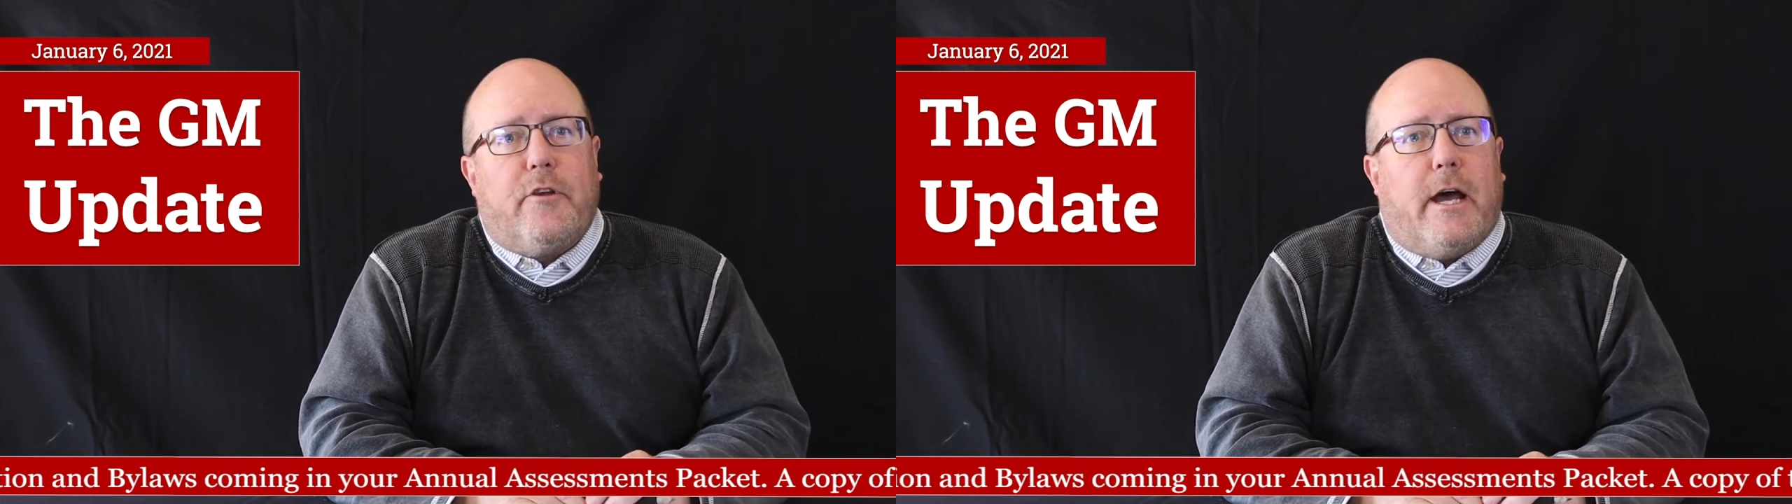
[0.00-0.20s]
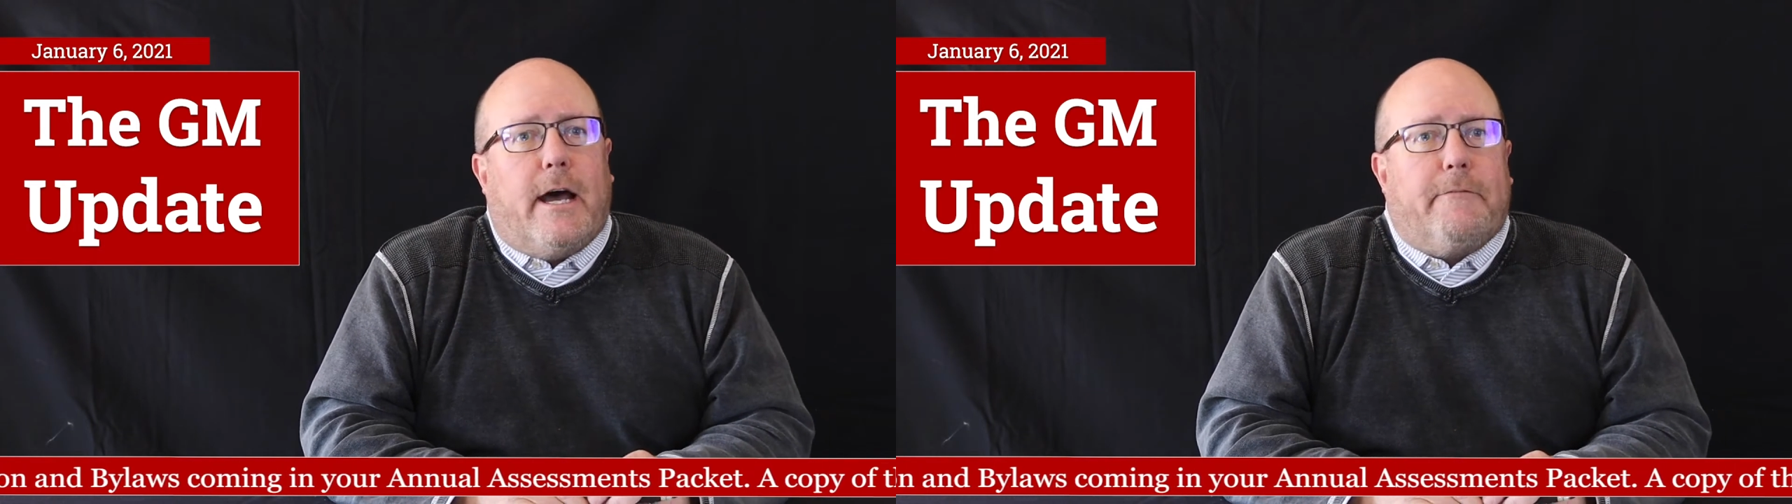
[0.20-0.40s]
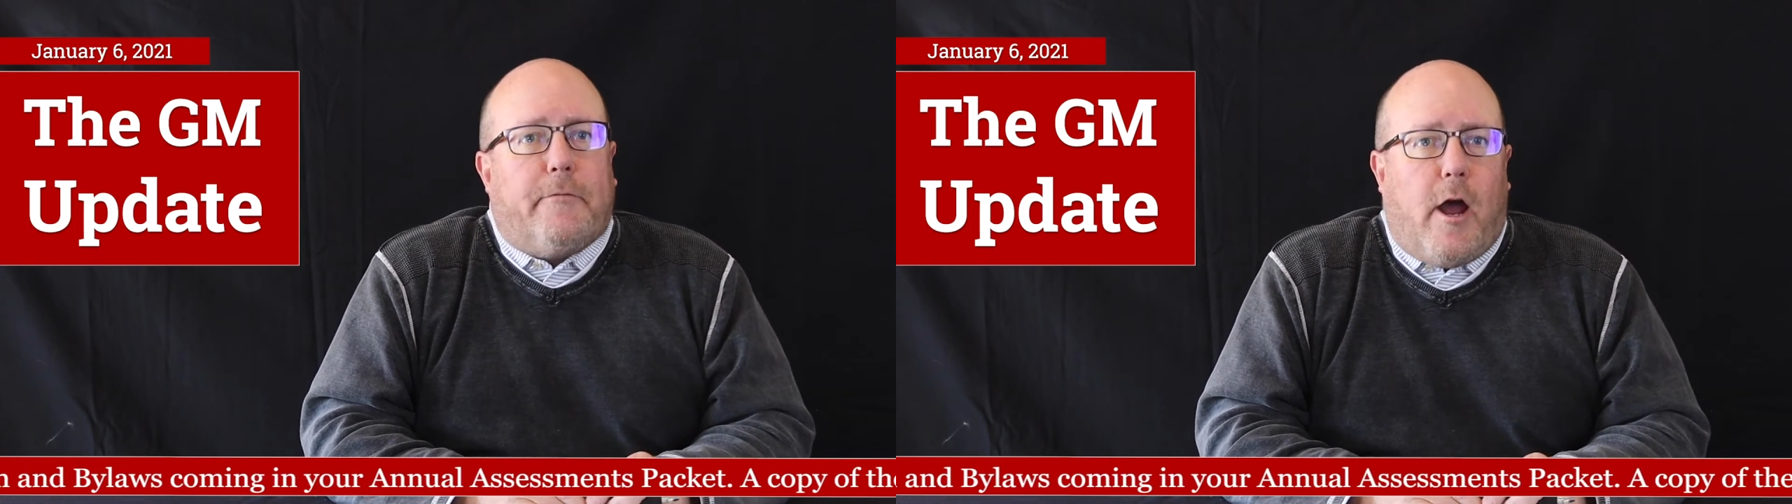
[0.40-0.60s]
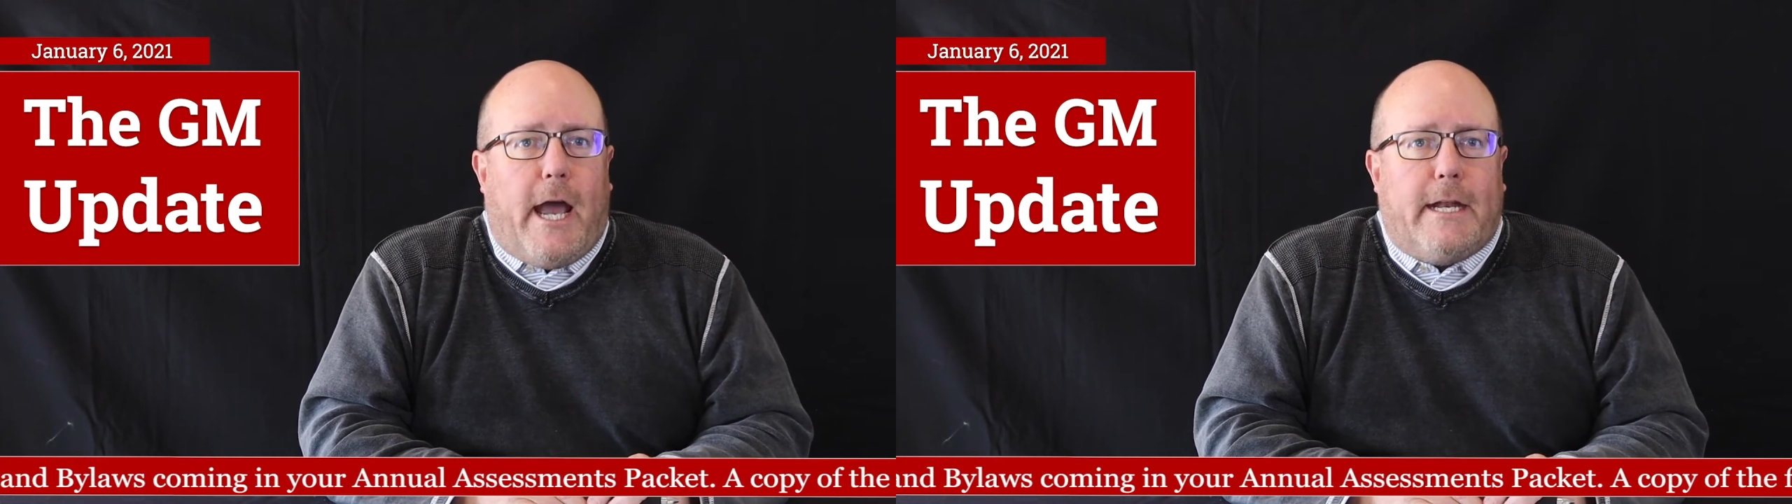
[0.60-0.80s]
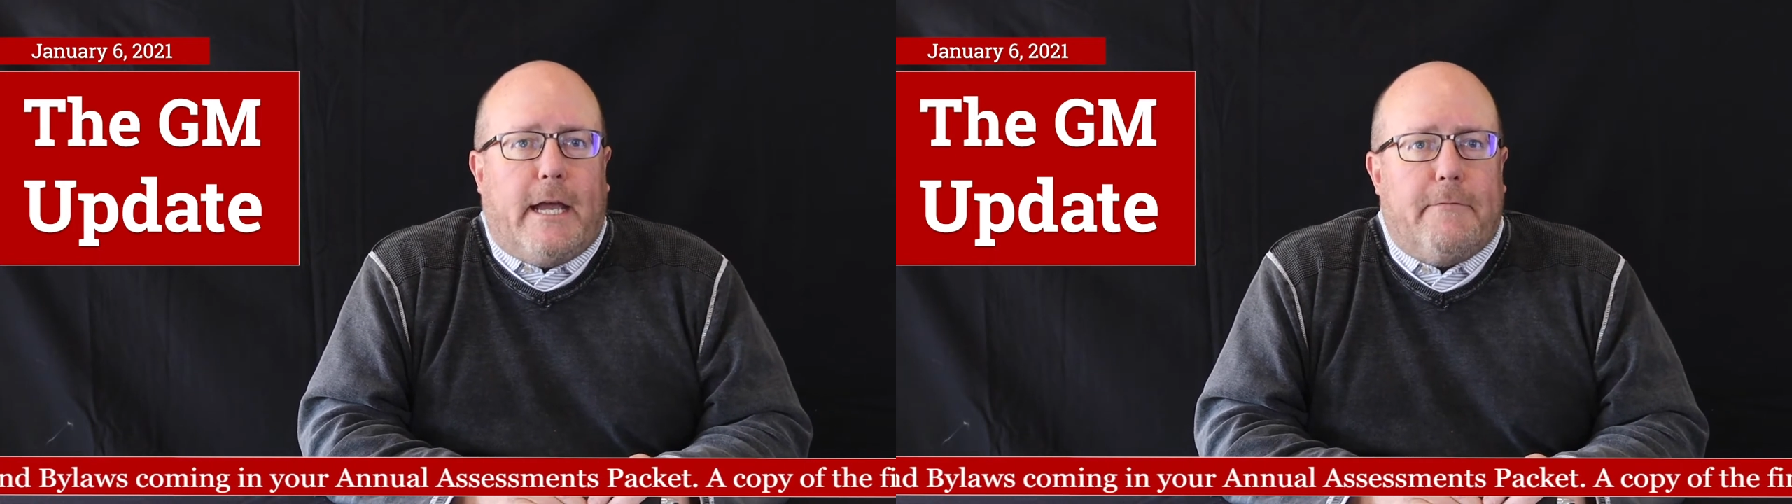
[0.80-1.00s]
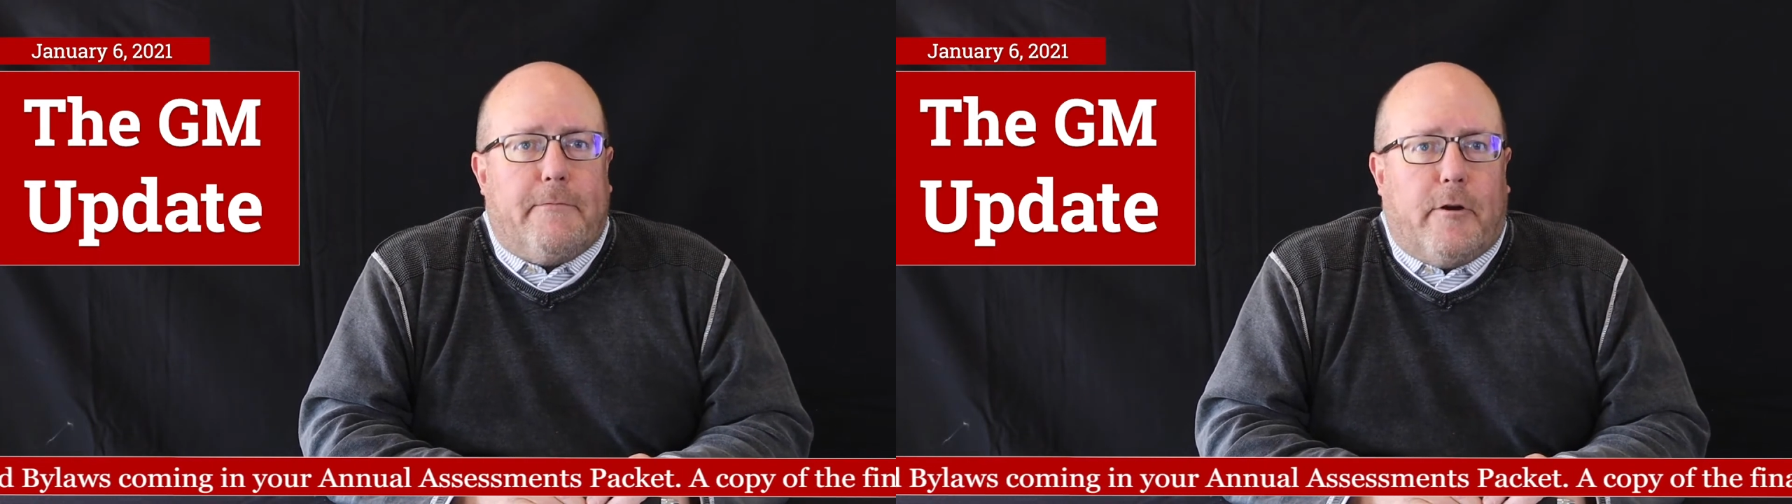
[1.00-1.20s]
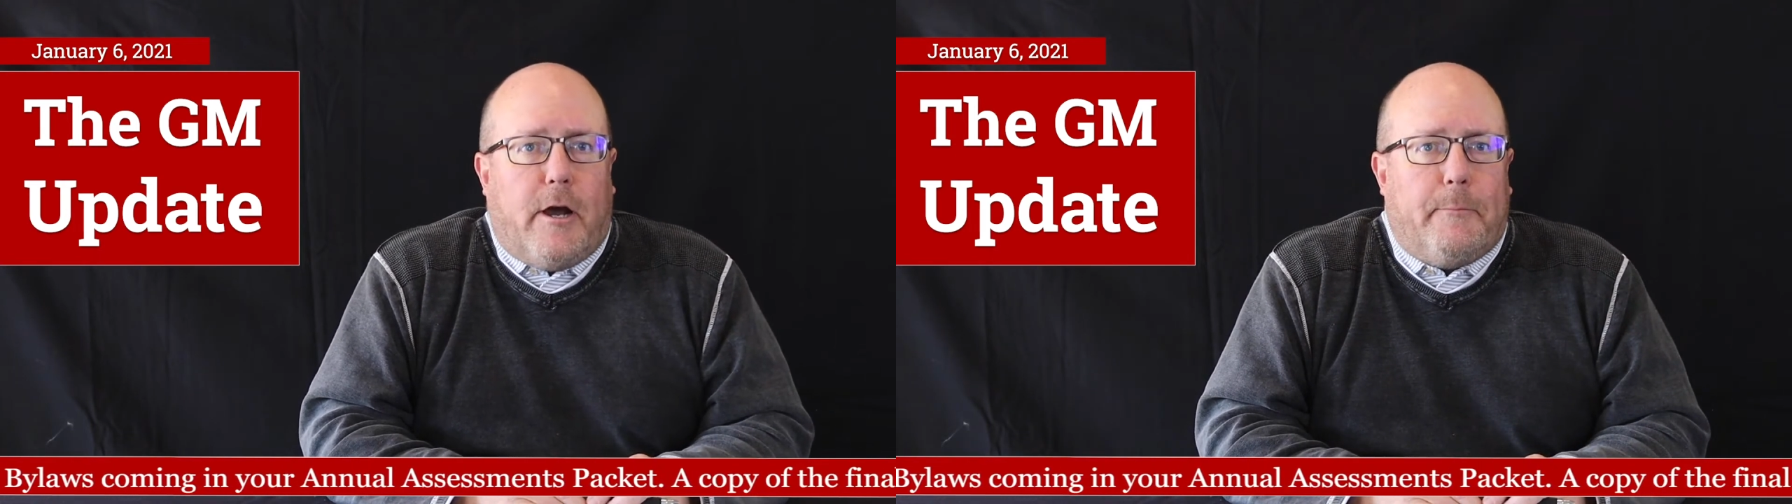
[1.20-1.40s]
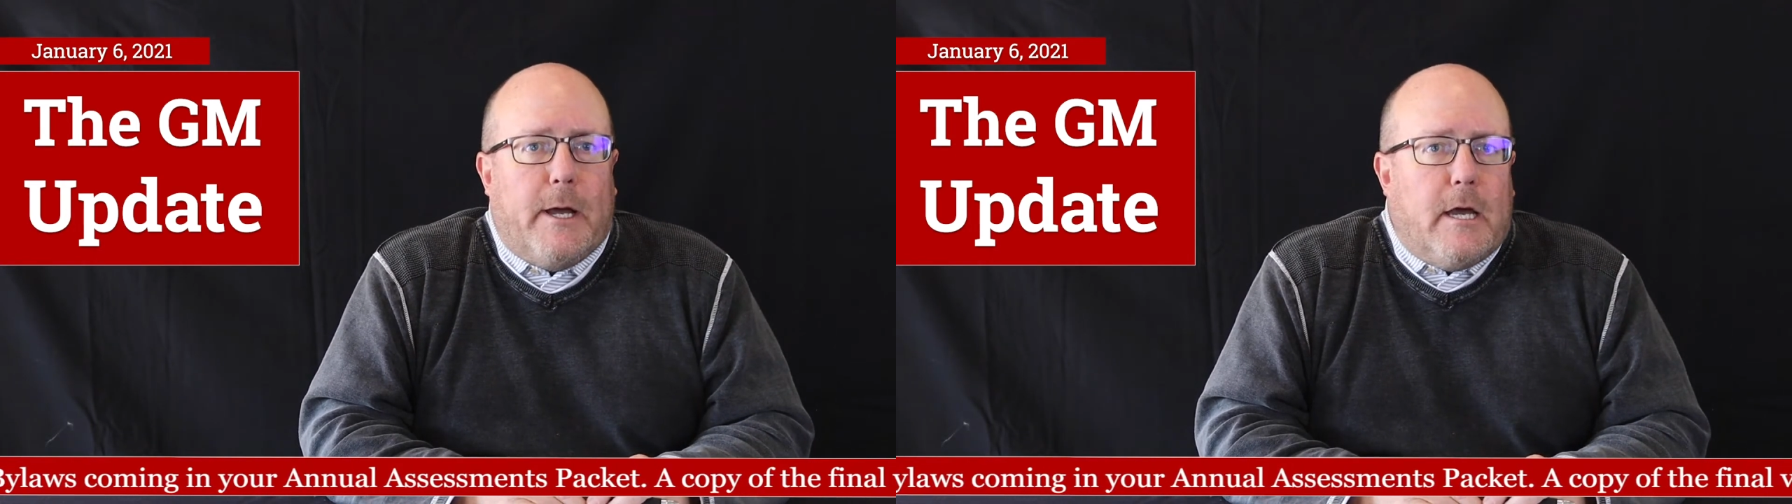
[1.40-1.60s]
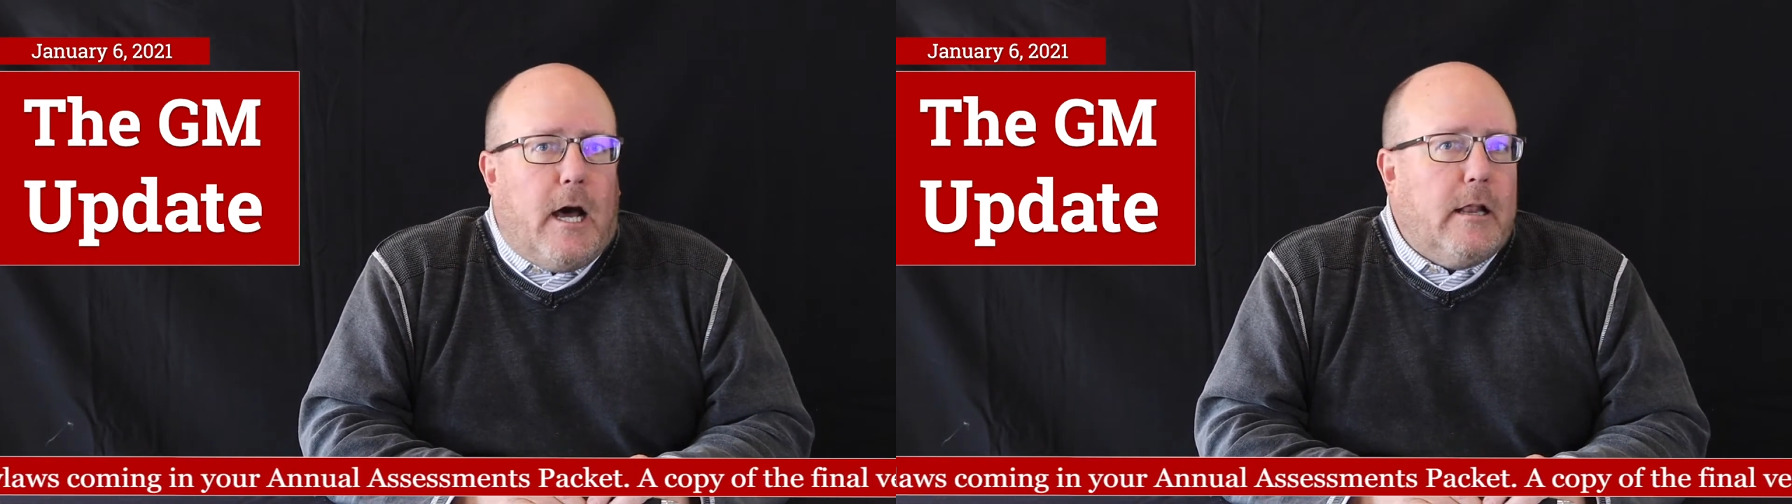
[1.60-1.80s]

Friday from